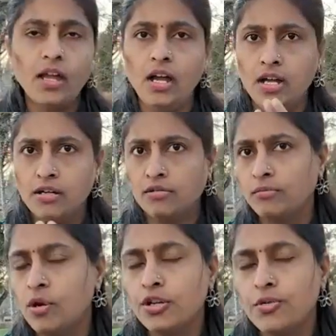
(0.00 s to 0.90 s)

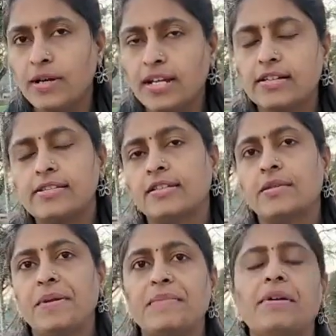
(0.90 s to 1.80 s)
more numericals in
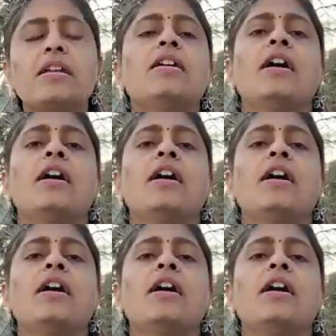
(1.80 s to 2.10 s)
the paper,